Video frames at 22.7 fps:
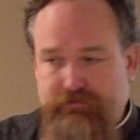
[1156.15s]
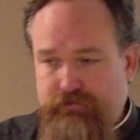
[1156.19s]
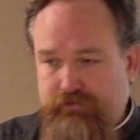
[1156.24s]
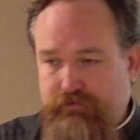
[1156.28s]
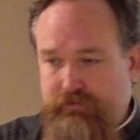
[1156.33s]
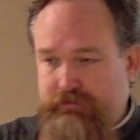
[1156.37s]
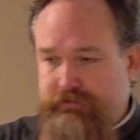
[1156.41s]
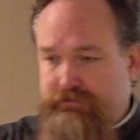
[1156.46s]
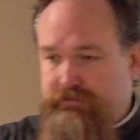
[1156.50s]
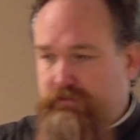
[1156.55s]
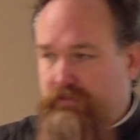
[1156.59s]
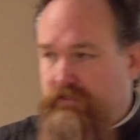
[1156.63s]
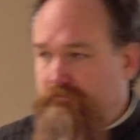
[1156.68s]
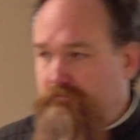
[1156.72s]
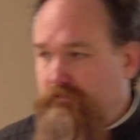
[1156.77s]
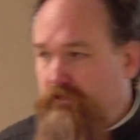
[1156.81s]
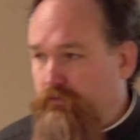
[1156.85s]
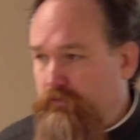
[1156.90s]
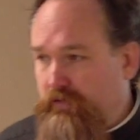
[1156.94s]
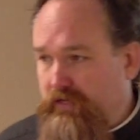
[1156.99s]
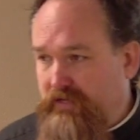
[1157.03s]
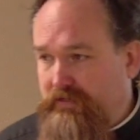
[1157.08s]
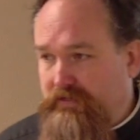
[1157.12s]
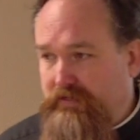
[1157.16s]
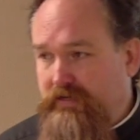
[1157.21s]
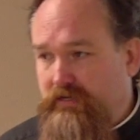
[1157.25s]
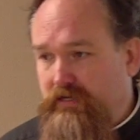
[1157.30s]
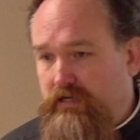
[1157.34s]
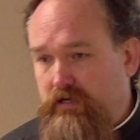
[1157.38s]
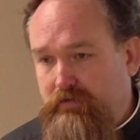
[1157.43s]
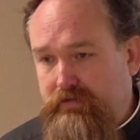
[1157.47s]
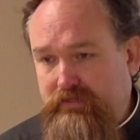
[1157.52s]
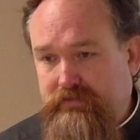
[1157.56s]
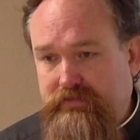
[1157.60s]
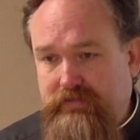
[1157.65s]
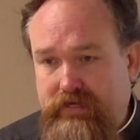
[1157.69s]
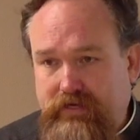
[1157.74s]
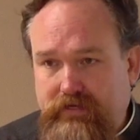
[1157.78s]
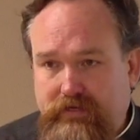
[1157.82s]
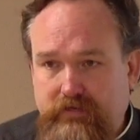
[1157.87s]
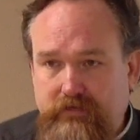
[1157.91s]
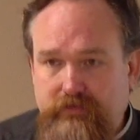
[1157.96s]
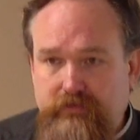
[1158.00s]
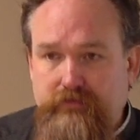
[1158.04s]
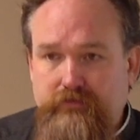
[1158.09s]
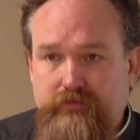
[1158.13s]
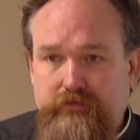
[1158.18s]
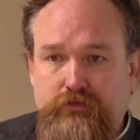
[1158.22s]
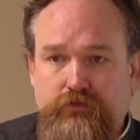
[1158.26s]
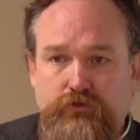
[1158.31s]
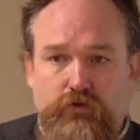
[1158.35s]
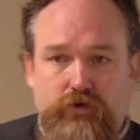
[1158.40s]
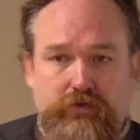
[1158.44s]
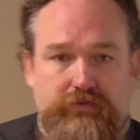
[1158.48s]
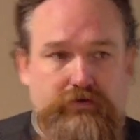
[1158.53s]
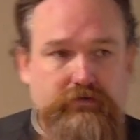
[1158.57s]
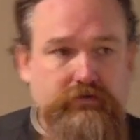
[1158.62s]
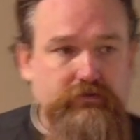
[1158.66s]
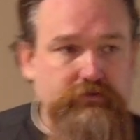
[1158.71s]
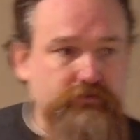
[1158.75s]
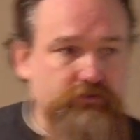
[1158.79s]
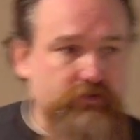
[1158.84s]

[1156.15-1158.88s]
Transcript: Jerusalem the way they had already taken the northern